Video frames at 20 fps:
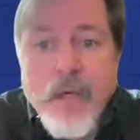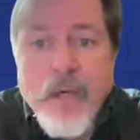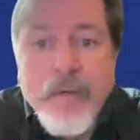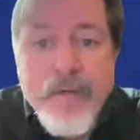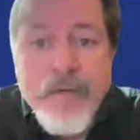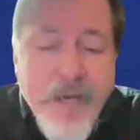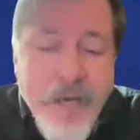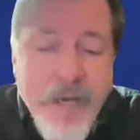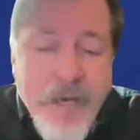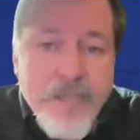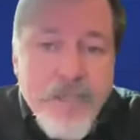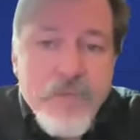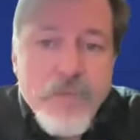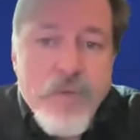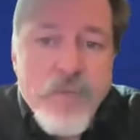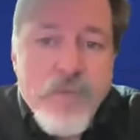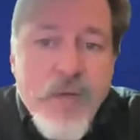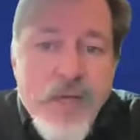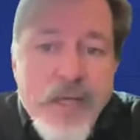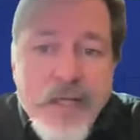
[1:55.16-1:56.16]
Next,
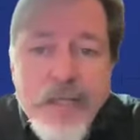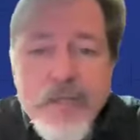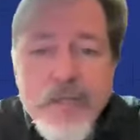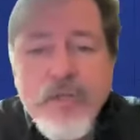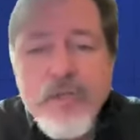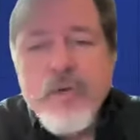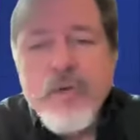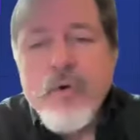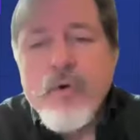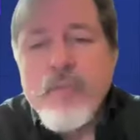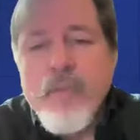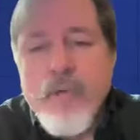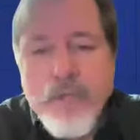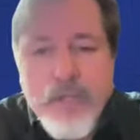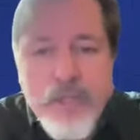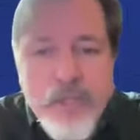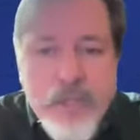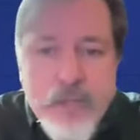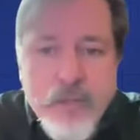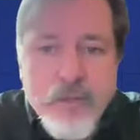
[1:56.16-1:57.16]
we make it so
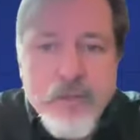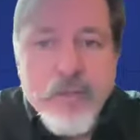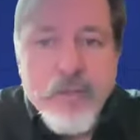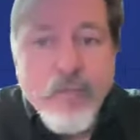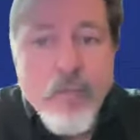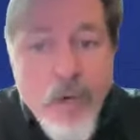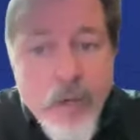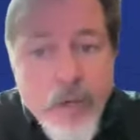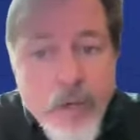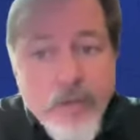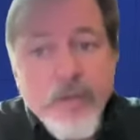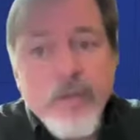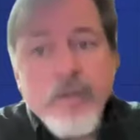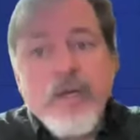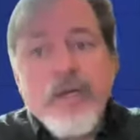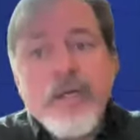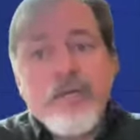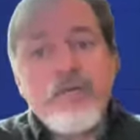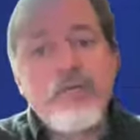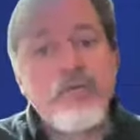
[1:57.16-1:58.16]
much easier to monitor
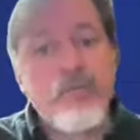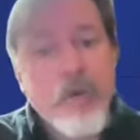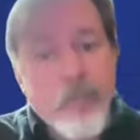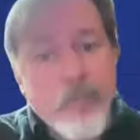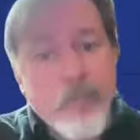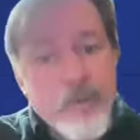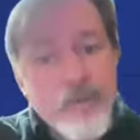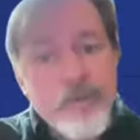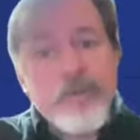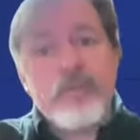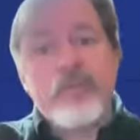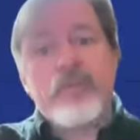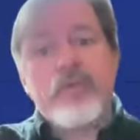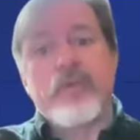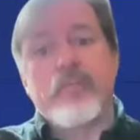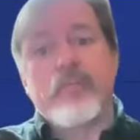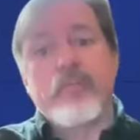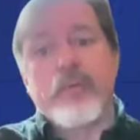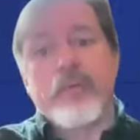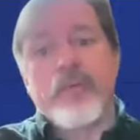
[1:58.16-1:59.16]
and troubleshoot
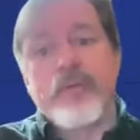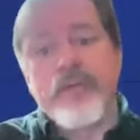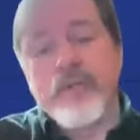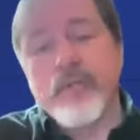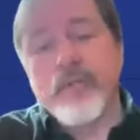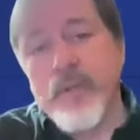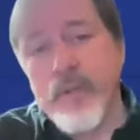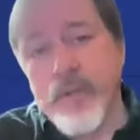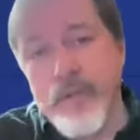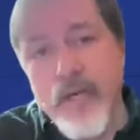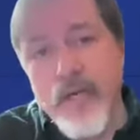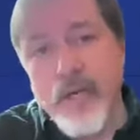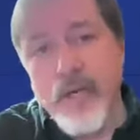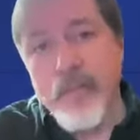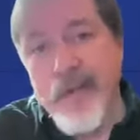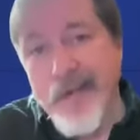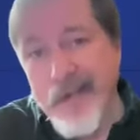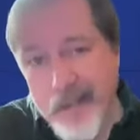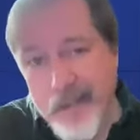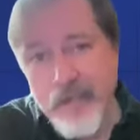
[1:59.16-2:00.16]
your builds in real
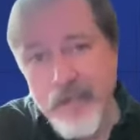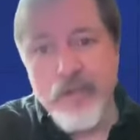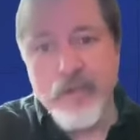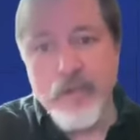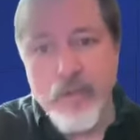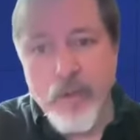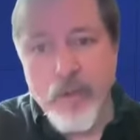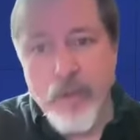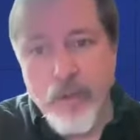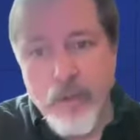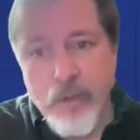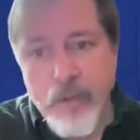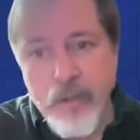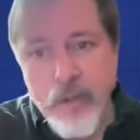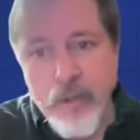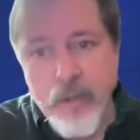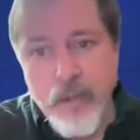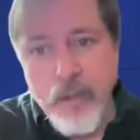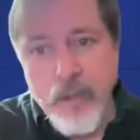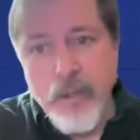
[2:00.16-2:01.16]
time and historically,
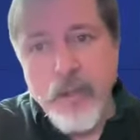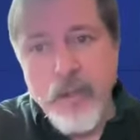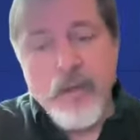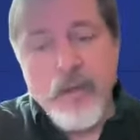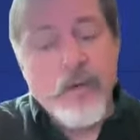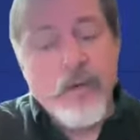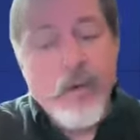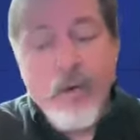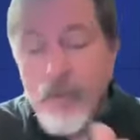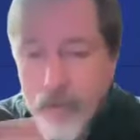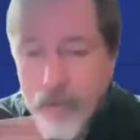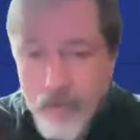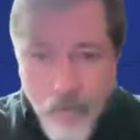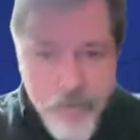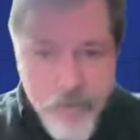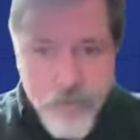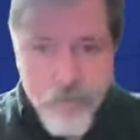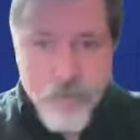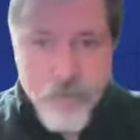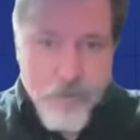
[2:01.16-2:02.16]
all
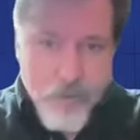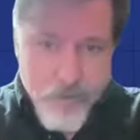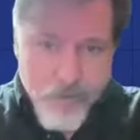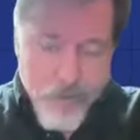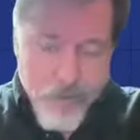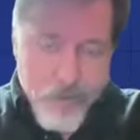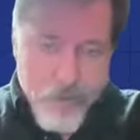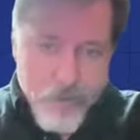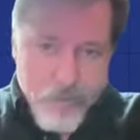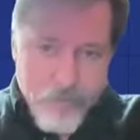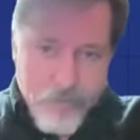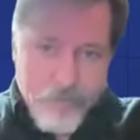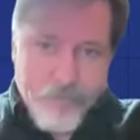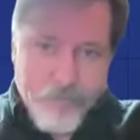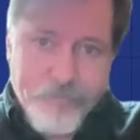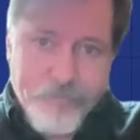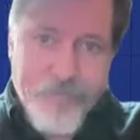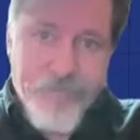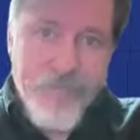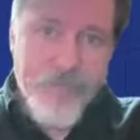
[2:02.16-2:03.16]
across your organization.
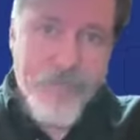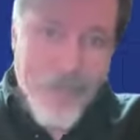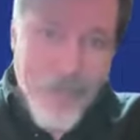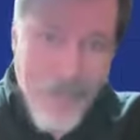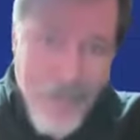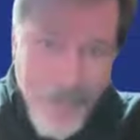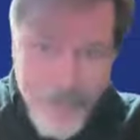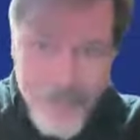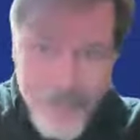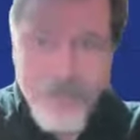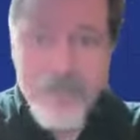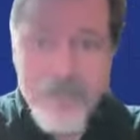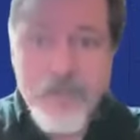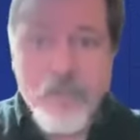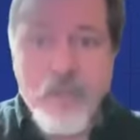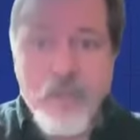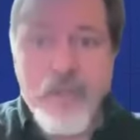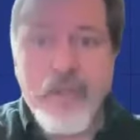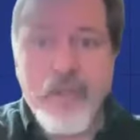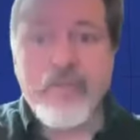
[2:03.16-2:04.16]
And then lastly,
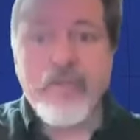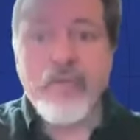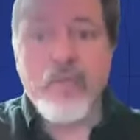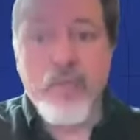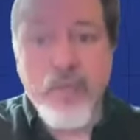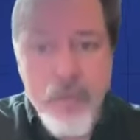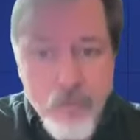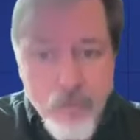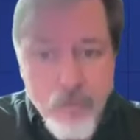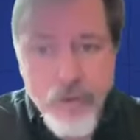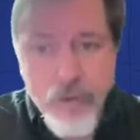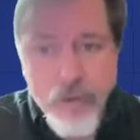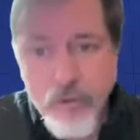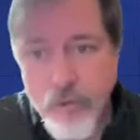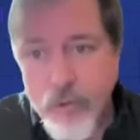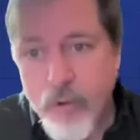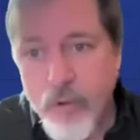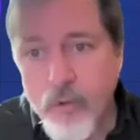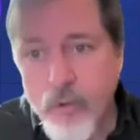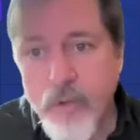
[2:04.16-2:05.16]
we give you real
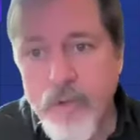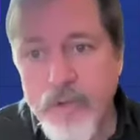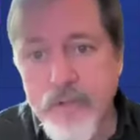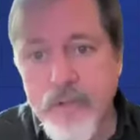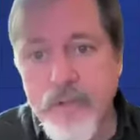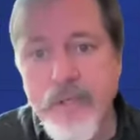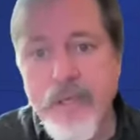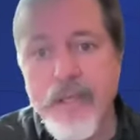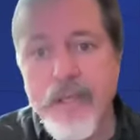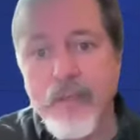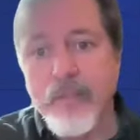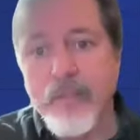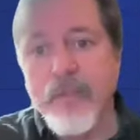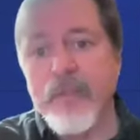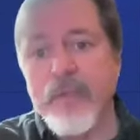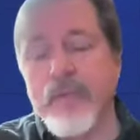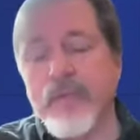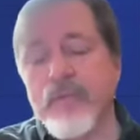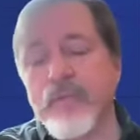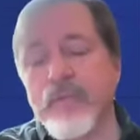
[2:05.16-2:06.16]
control and
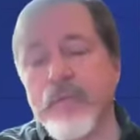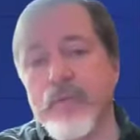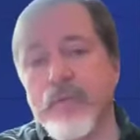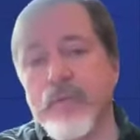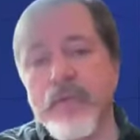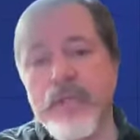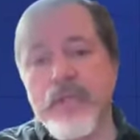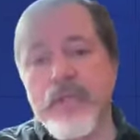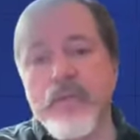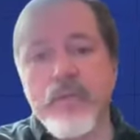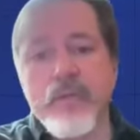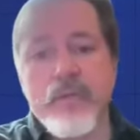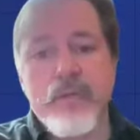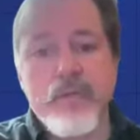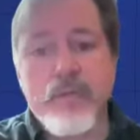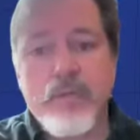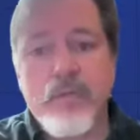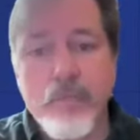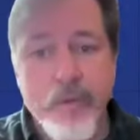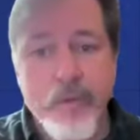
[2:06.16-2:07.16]
scalability for the
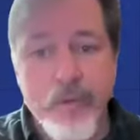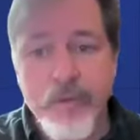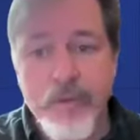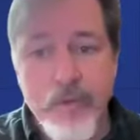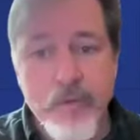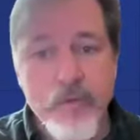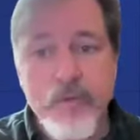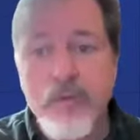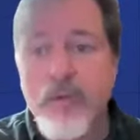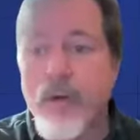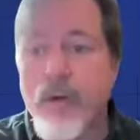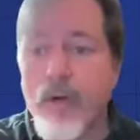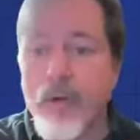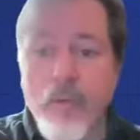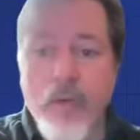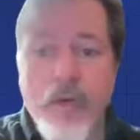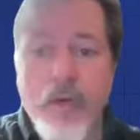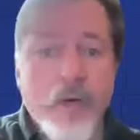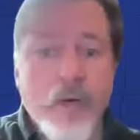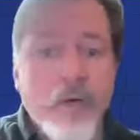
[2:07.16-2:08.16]
resources your builds use,
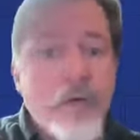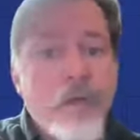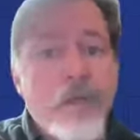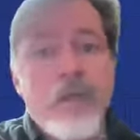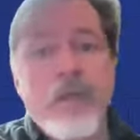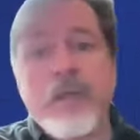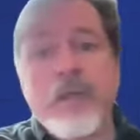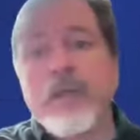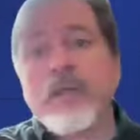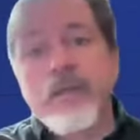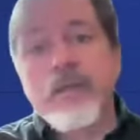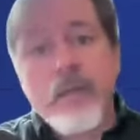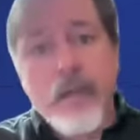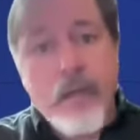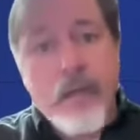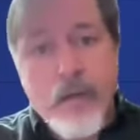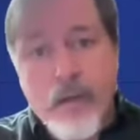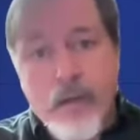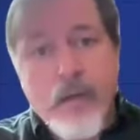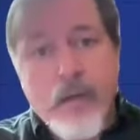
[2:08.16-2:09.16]
hardware
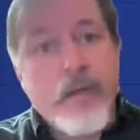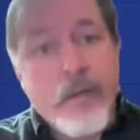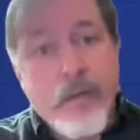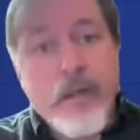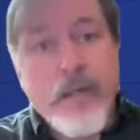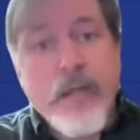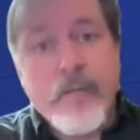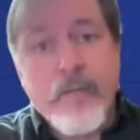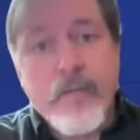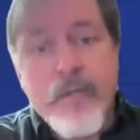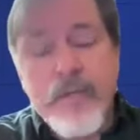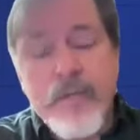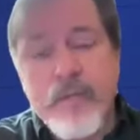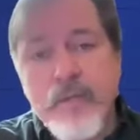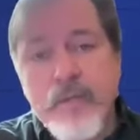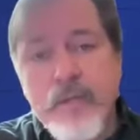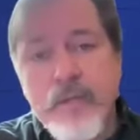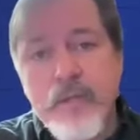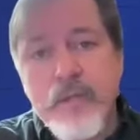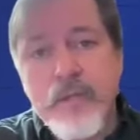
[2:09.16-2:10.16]
and cloud
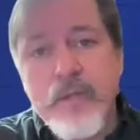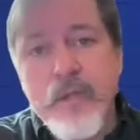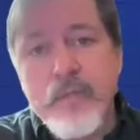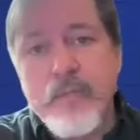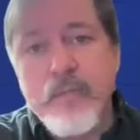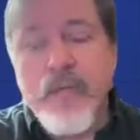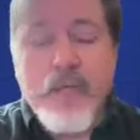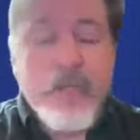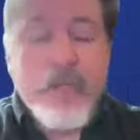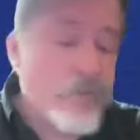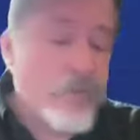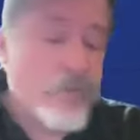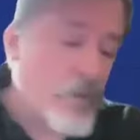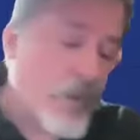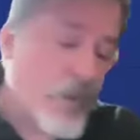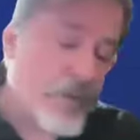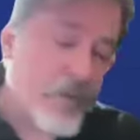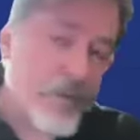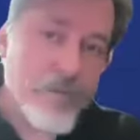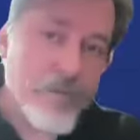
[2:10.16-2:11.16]
resources, making sure
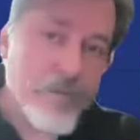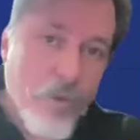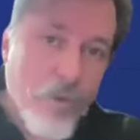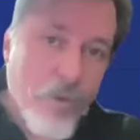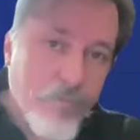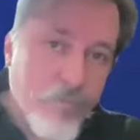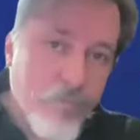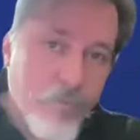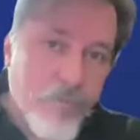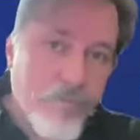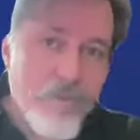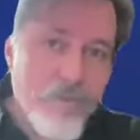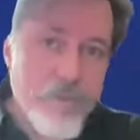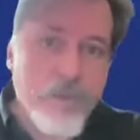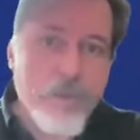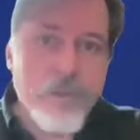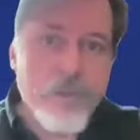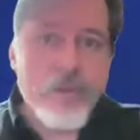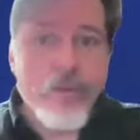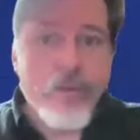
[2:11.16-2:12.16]
nothing is
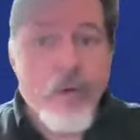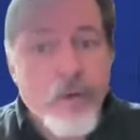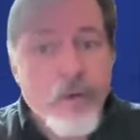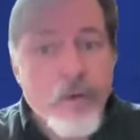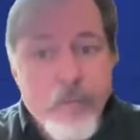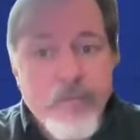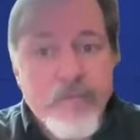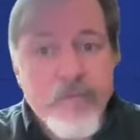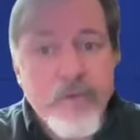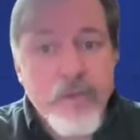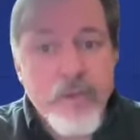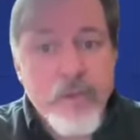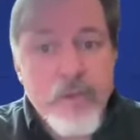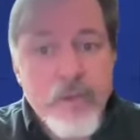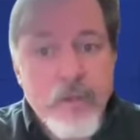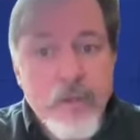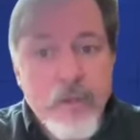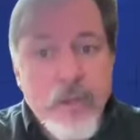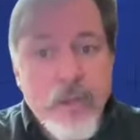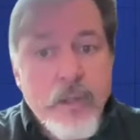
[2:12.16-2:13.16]
over-provisioned or under-provisioned,
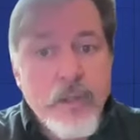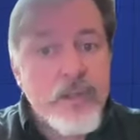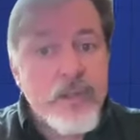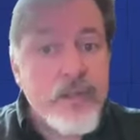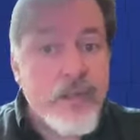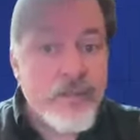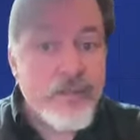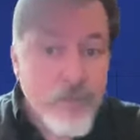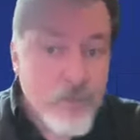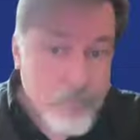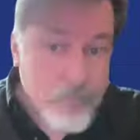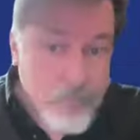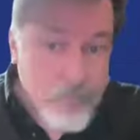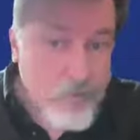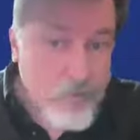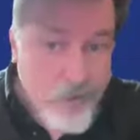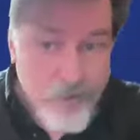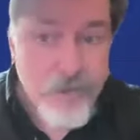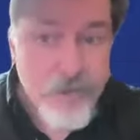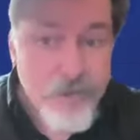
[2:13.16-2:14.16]
saving you
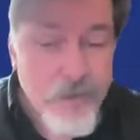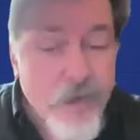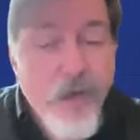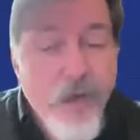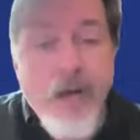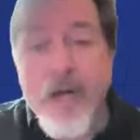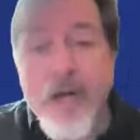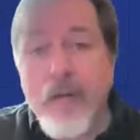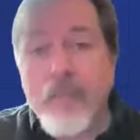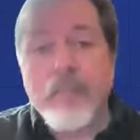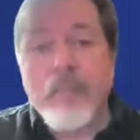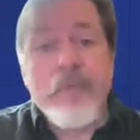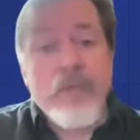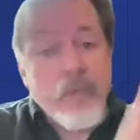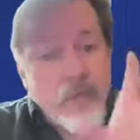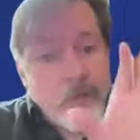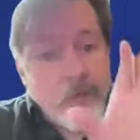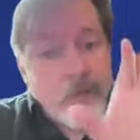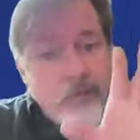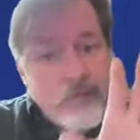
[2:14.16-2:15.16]
not just time,
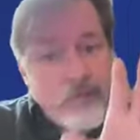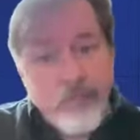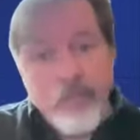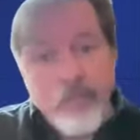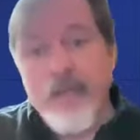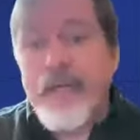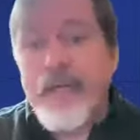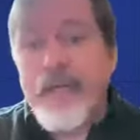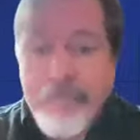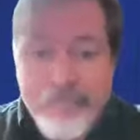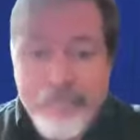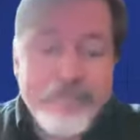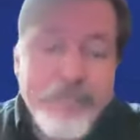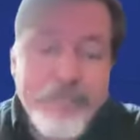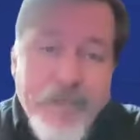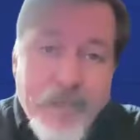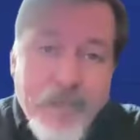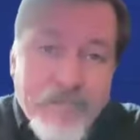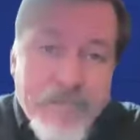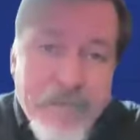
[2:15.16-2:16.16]
but money
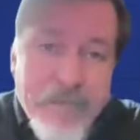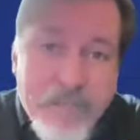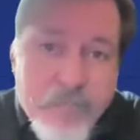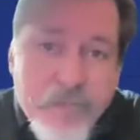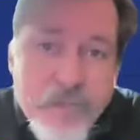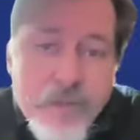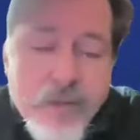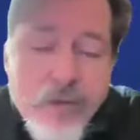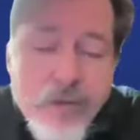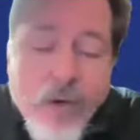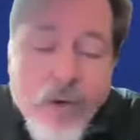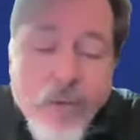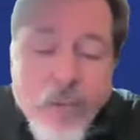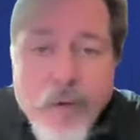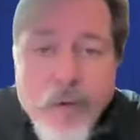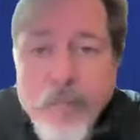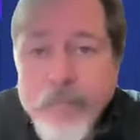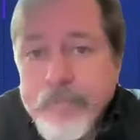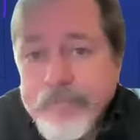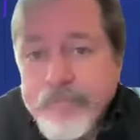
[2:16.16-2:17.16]
and investments in
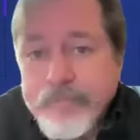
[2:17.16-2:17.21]
hardware.